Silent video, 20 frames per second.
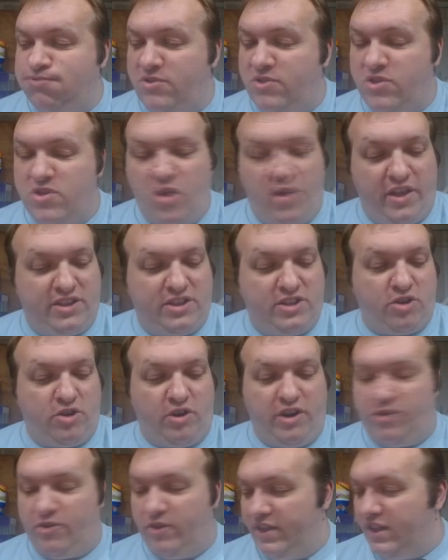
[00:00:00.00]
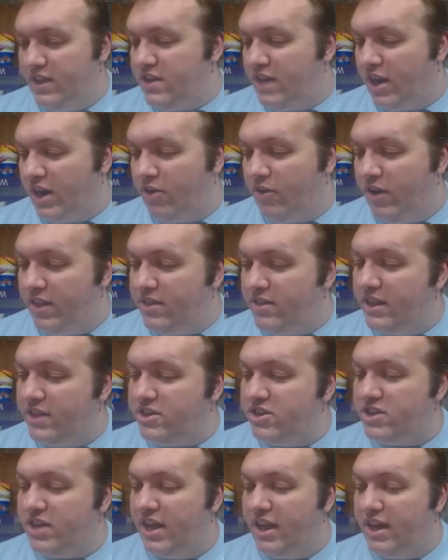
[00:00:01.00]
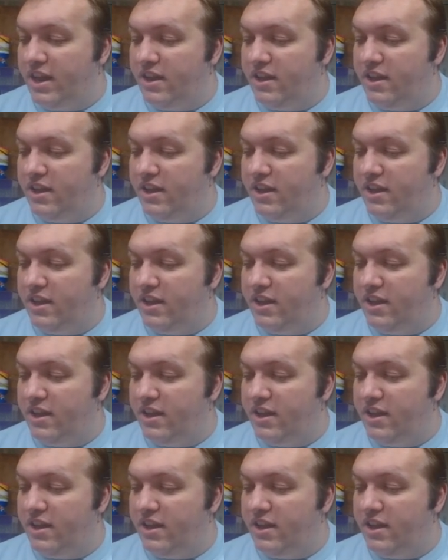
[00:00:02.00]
No, that's 33. That's not a crit. That's just a hit.